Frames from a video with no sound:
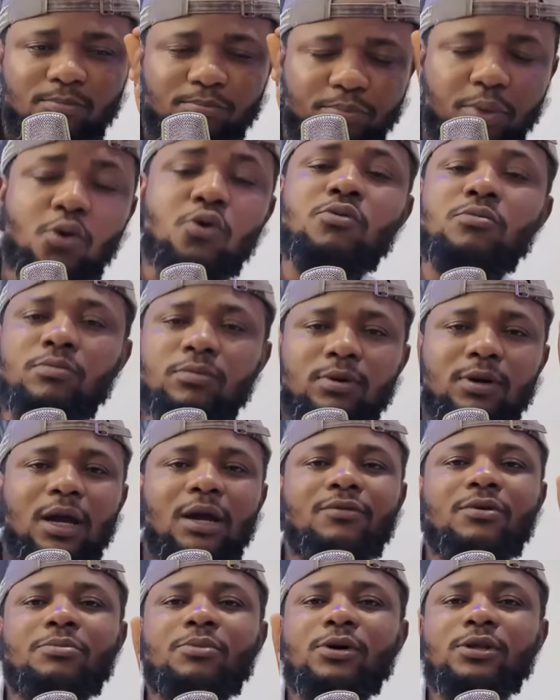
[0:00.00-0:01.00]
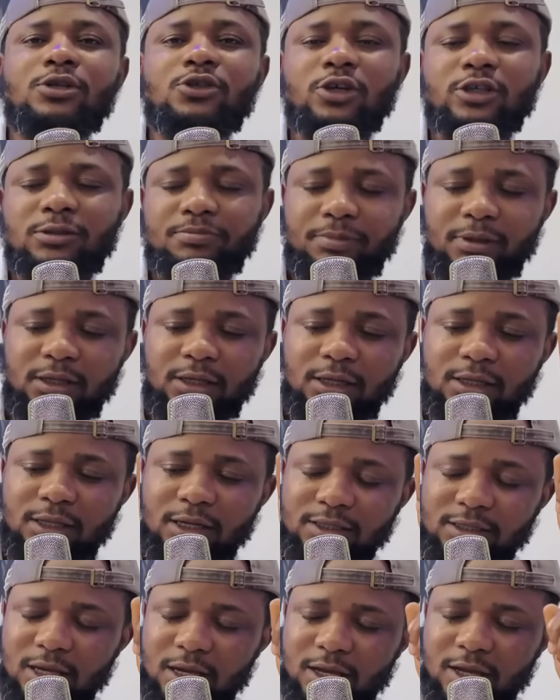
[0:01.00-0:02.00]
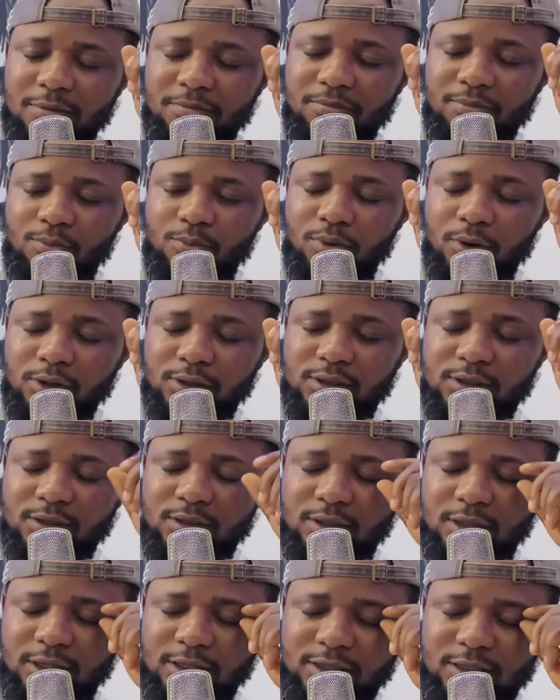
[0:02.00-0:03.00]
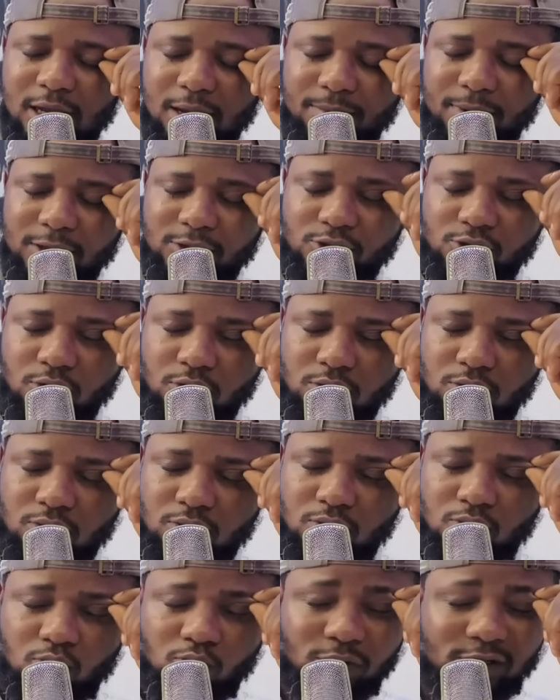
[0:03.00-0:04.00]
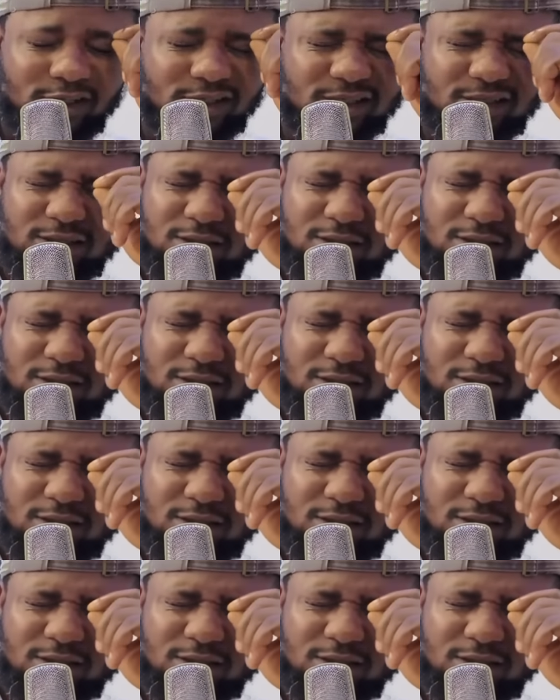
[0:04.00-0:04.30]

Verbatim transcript: Boom! Everybody just pick it as I kept bought a Cybertruck, which